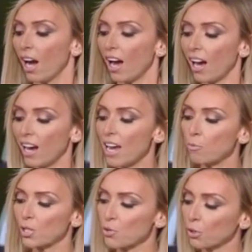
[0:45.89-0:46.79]
Uh, and
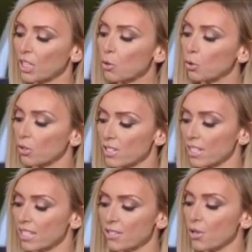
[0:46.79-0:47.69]
what's really cool is
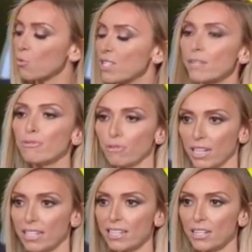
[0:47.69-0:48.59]
it's so
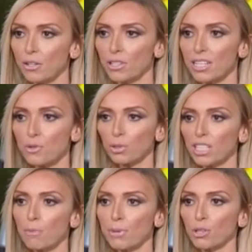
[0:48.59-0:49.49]
different, you know. And this
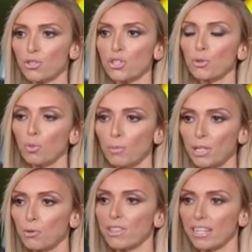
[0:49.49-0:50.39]
really appeals to the woman
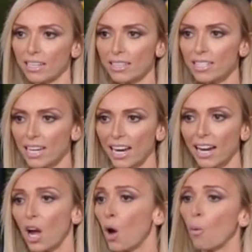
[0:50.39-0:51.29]
who, at the end of the day,
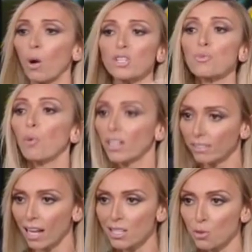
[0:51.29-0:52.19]
wants one
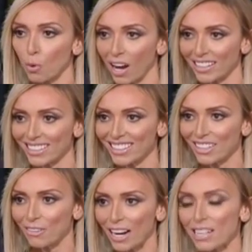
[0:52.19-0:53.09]
glass of wine,
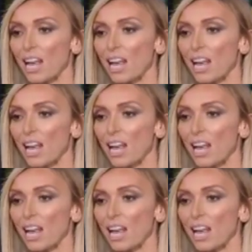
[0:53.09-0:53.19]
right?